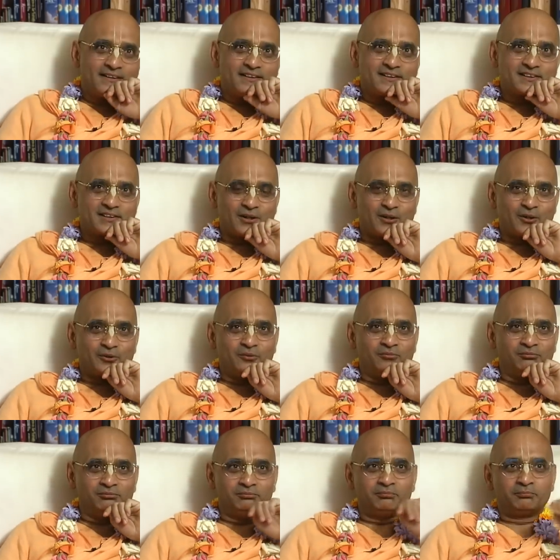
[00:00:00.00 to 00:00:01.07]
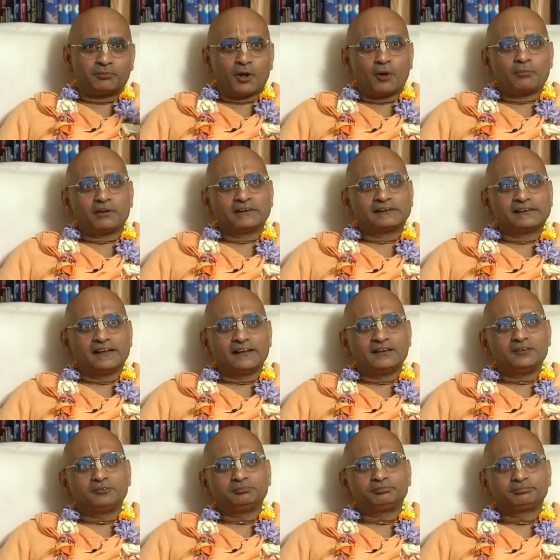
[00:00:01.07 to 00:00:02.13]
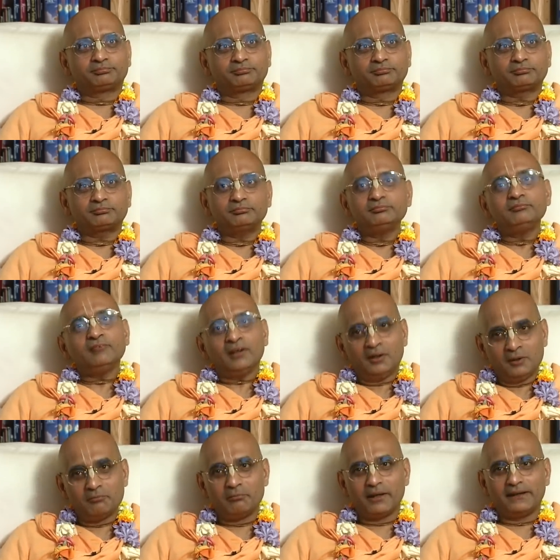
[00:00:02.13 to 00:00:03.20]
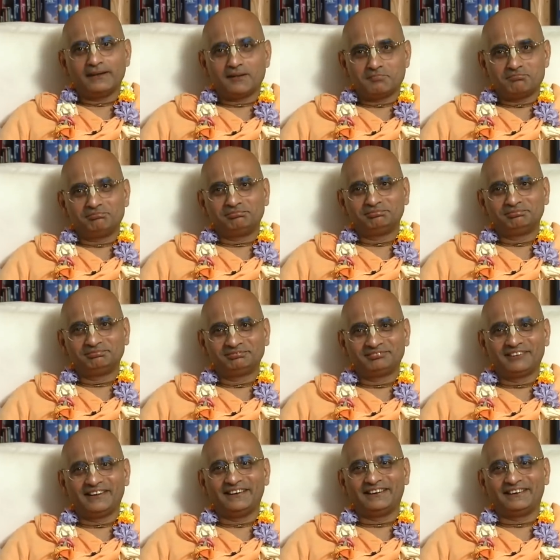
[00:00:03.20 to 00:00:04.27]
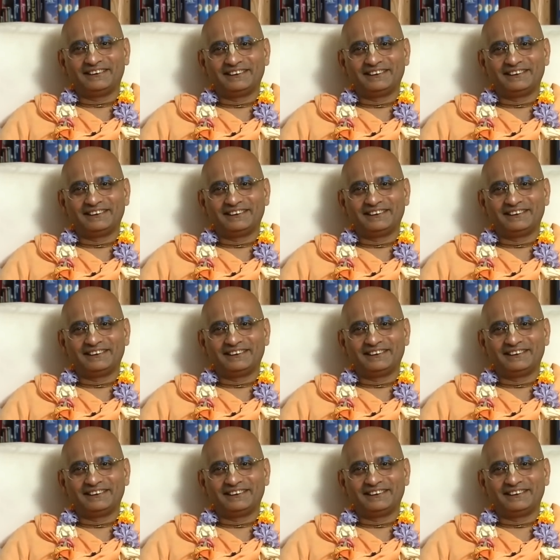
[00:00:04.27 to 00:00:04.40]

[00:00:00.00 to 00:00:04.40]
so Prabhupada said, bring them. Yeah.